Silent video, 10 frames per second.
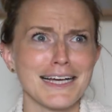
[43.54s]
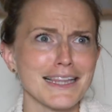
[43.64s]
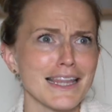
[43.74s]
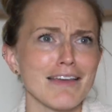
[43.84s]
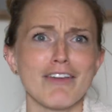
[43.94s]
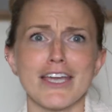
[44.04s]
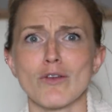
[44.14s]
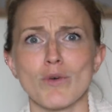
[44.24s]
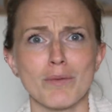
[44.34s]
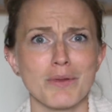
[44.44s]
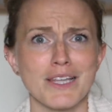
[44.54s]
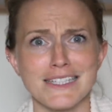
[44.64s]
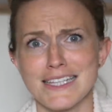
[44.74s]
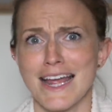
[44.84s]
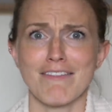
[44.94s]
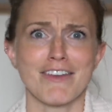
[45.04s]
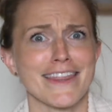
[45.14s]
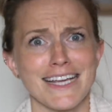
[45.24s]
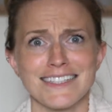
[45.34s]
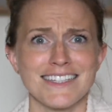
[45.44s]
living in one place and having
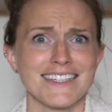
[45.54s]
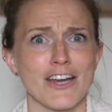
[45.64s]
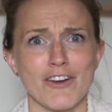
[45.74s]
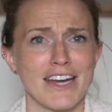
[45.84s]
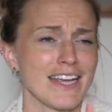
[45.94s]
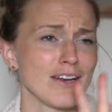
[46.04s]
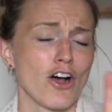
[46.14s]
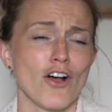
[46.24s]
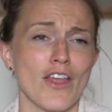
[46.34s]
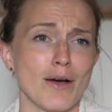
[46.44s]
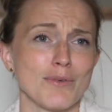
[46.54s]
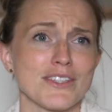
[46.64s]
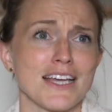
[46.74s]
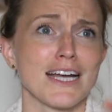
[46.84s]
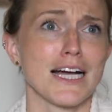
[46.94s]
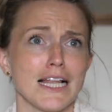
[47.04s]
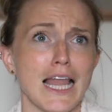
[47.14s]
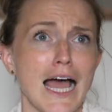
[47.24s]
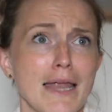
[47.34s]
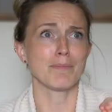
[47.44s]
things and decorating all that was like a
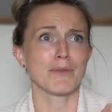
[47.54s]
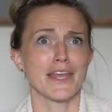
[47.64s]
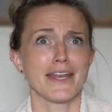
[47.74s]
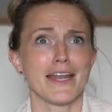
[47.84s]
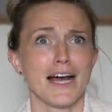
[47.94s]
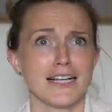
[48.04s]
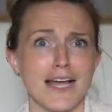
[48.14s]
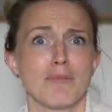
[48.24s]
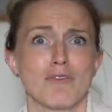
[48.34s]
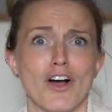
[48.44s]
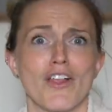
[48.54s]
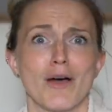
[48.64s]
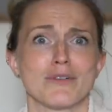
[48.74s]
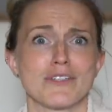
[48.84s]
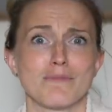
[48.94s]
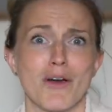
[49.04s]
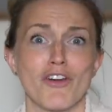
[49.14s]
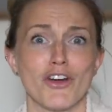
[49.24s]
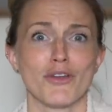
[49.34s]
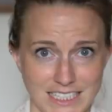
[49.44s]
lot. But then on top of all that was
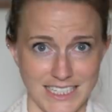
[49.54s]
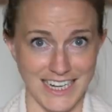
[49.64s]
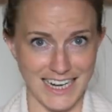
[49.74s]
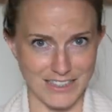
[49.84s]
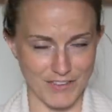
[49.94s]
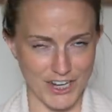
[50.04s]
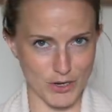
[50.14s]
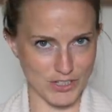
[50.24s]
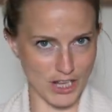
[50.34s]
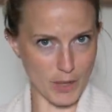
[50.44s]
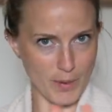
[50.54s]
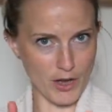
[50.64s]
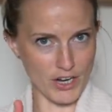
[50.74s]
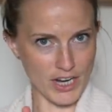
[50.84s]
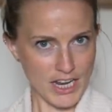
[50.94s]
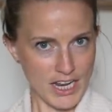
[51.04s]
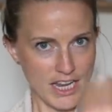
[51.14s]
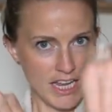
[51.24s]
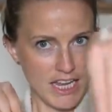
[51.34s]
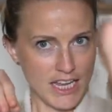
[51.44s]
motherhood. Today's video is all about
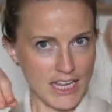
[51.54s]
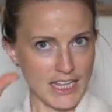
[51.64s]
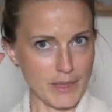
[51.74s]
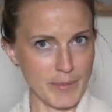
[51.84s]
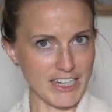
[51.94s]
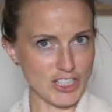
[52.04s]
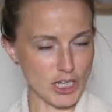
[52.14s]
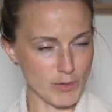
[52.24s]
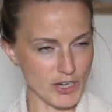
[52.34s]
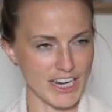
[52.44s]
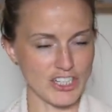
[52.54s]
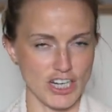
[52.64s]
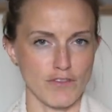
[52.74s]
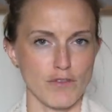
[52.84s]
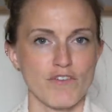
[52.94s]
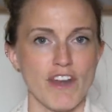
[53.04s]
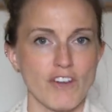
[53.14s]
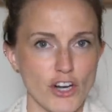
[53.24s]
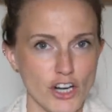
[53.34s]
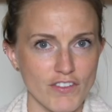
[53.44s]
elimination communication. If you've
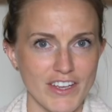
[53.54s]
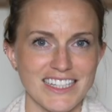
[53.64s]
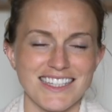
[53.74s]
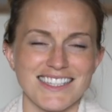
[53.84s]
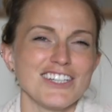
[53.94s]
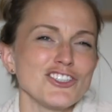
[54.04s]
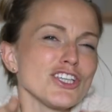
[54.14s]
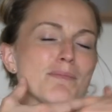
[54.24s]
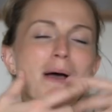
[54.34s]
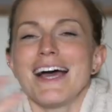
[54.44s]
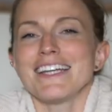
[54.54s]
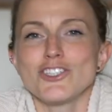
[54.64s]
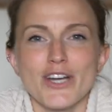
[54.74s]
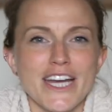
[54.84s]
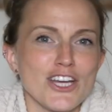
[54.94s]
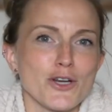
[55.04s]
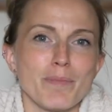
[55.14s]
never heard of it, it's essentially potty training your